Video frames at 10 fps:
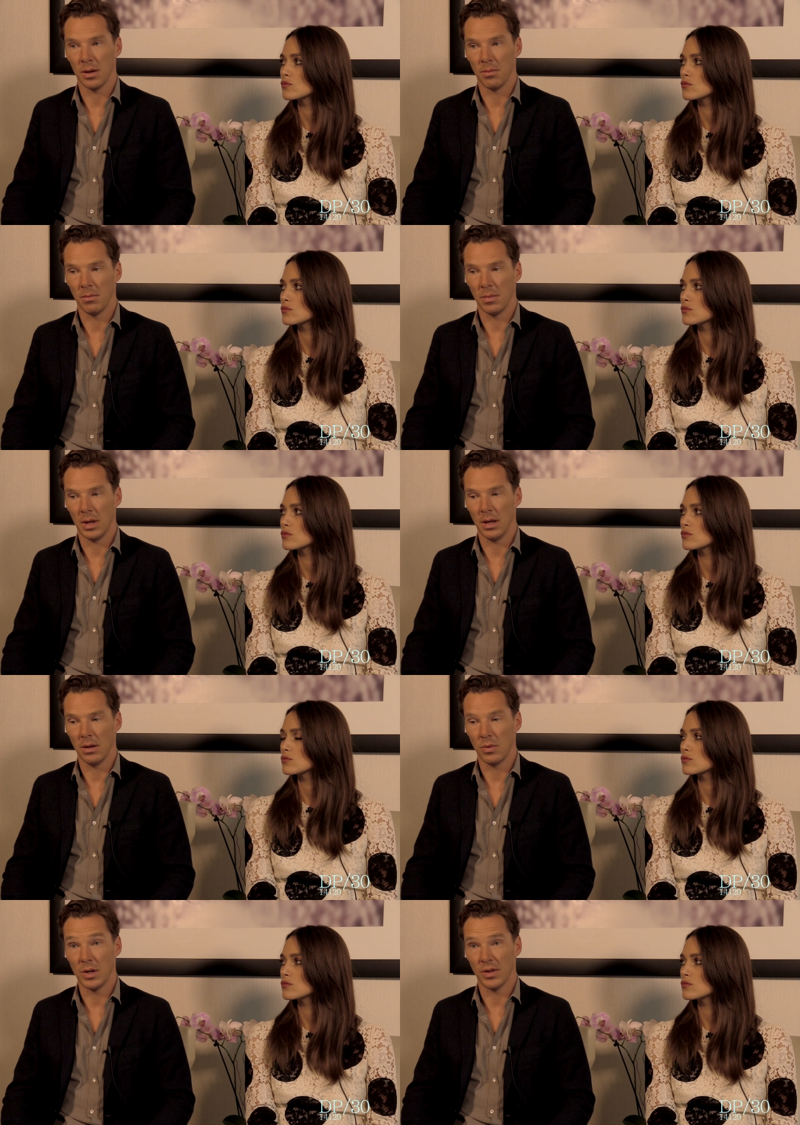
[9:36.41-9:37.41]
Speaker 1: um,
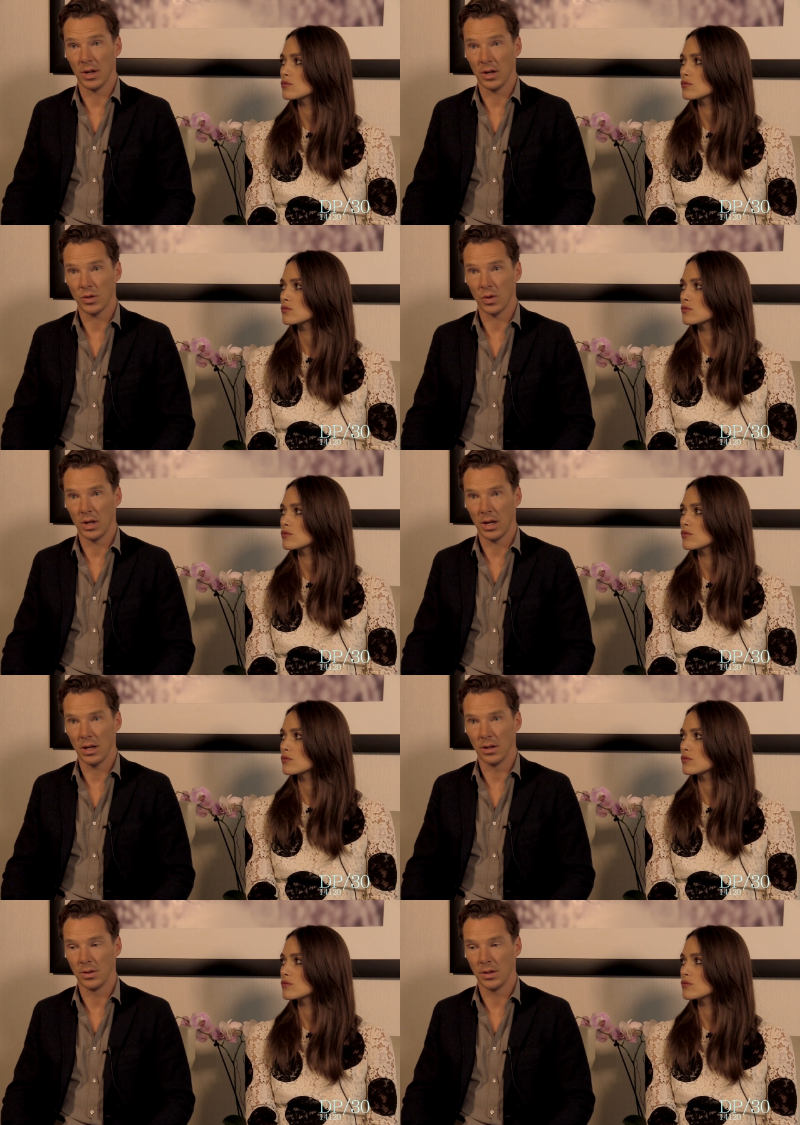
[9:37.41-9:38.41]
recent history in
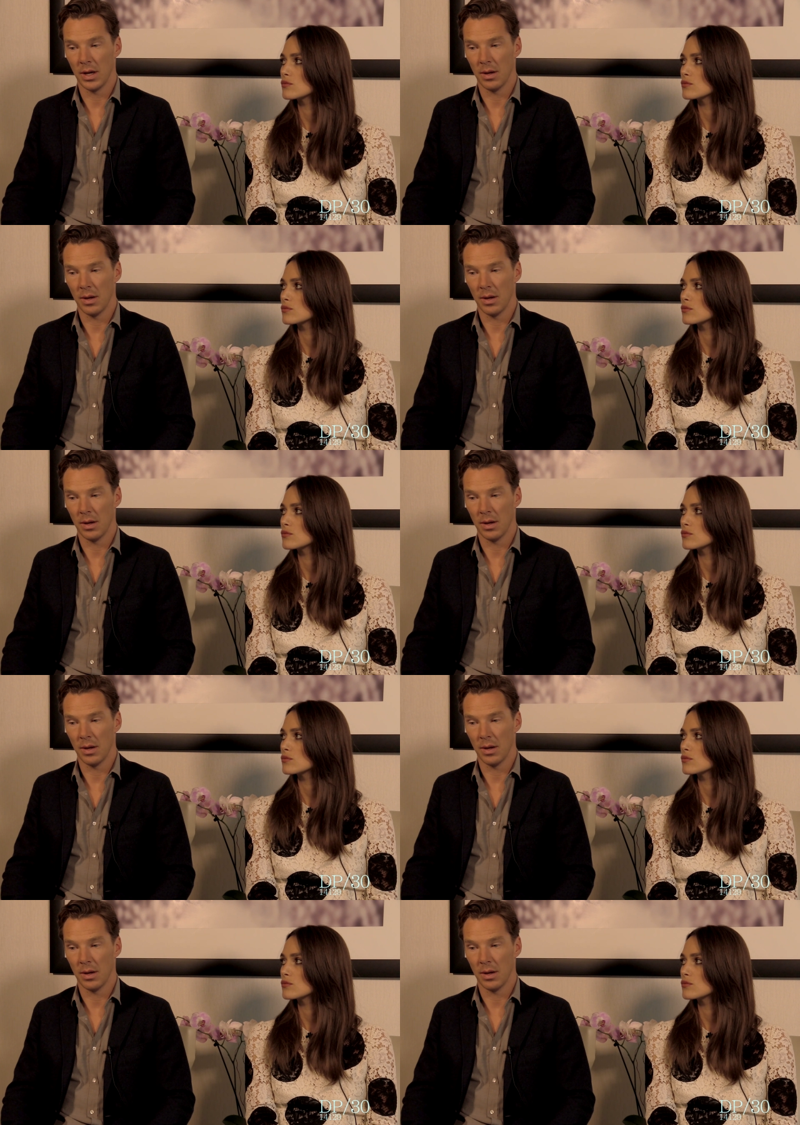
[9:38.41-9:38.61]
England,